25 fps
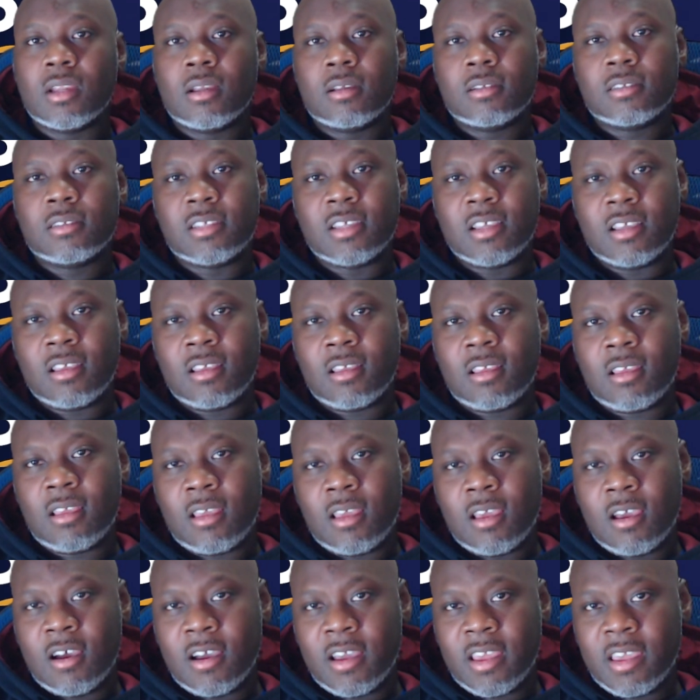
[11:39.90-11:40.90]
to
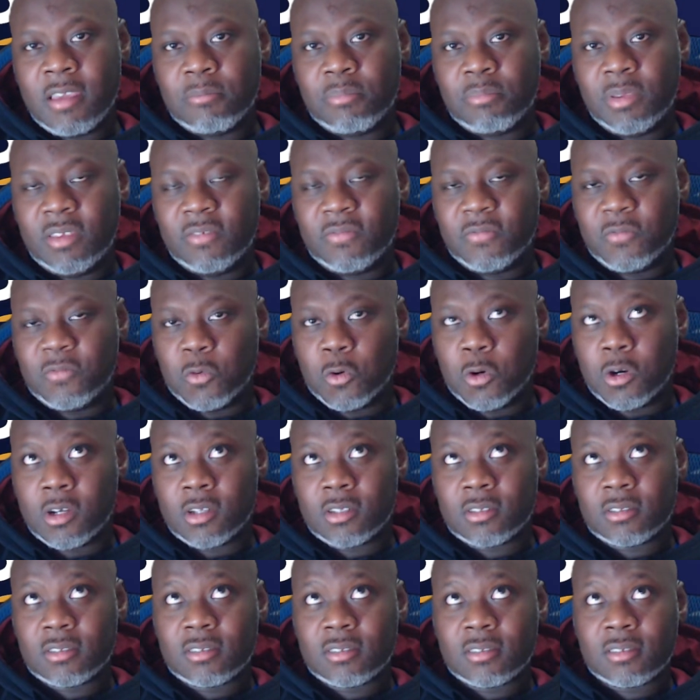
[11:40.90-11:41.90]
MP4.
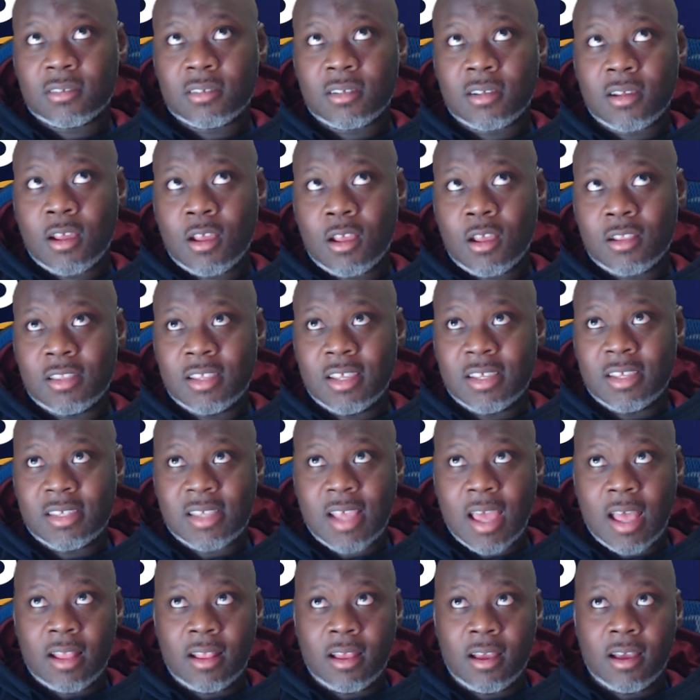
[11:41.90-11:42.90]
There's
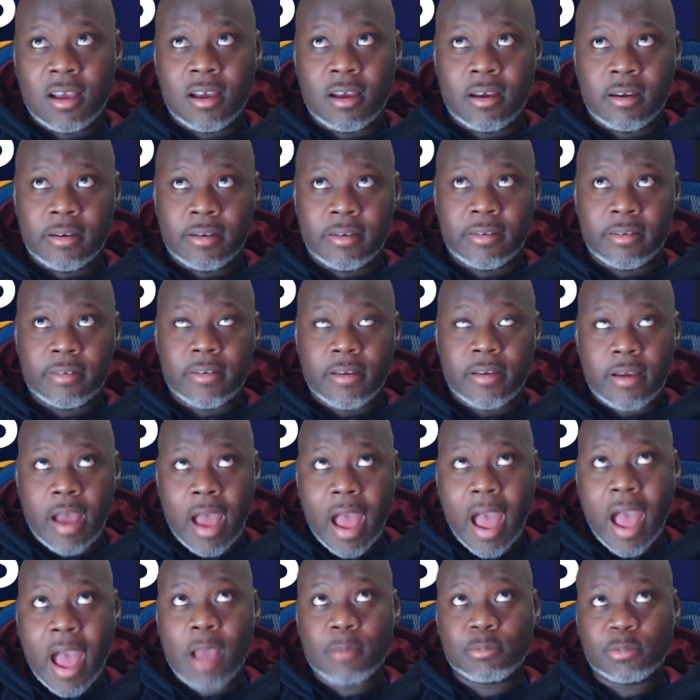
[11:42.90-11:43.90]
a
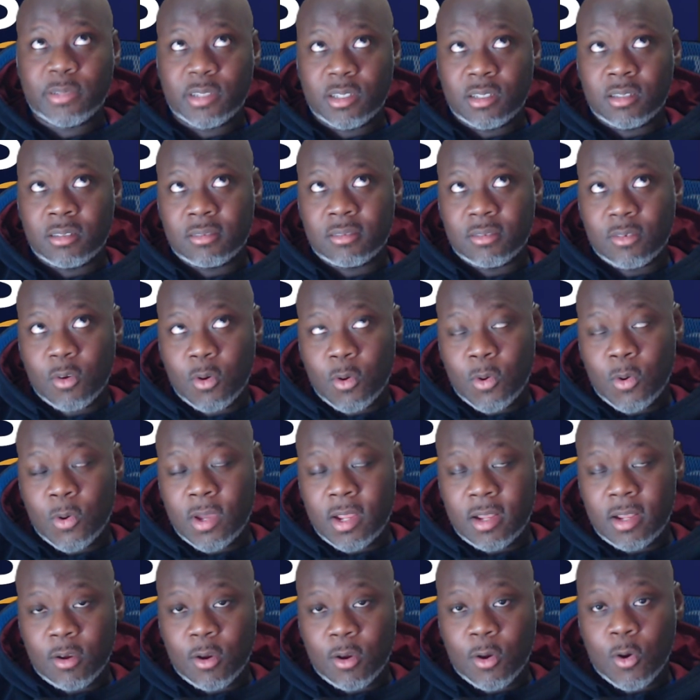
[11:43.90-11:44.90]
option on
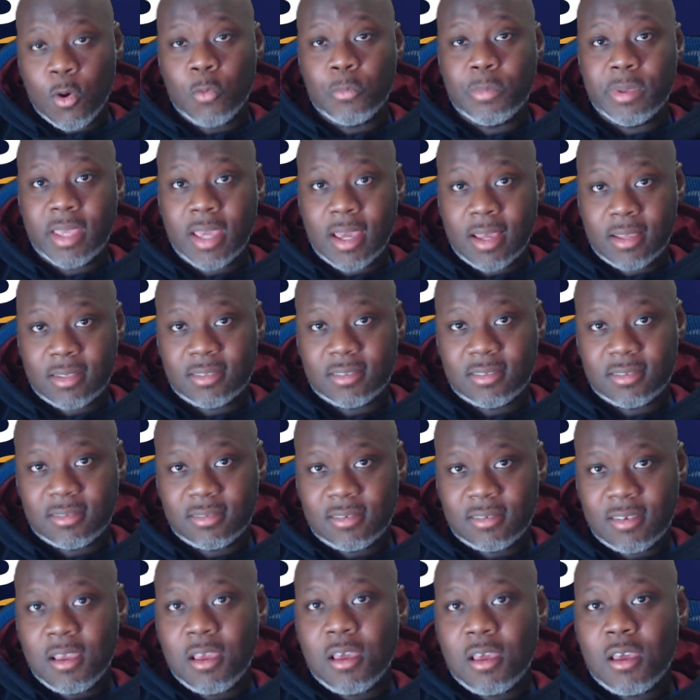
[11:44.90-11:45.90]
OBS
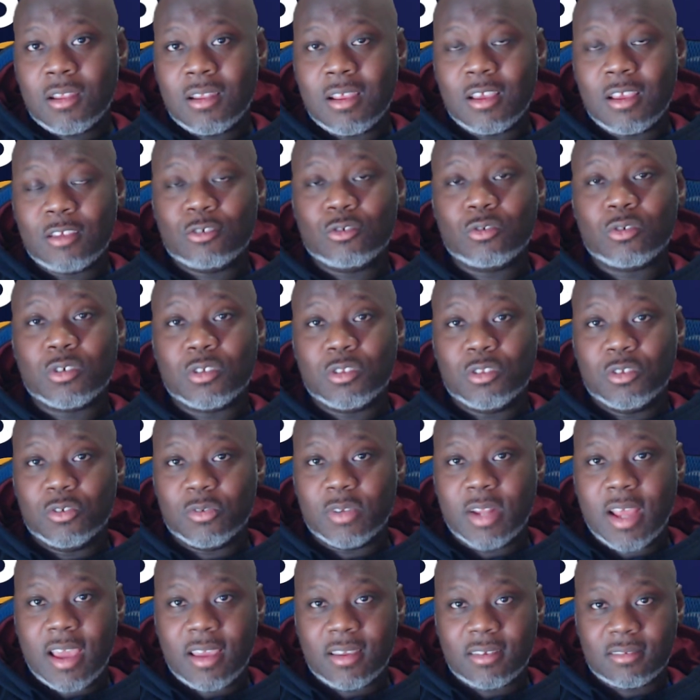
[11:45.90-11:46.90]
that you could do
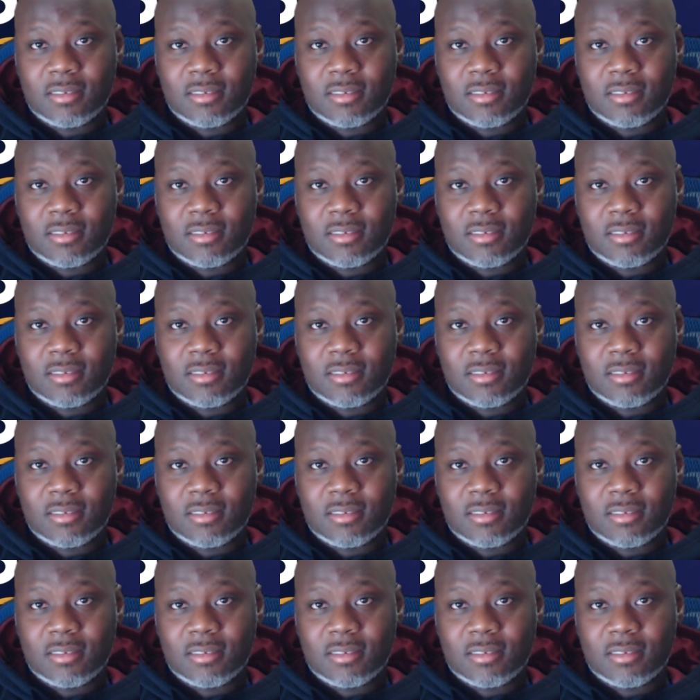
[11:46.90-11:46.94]
that.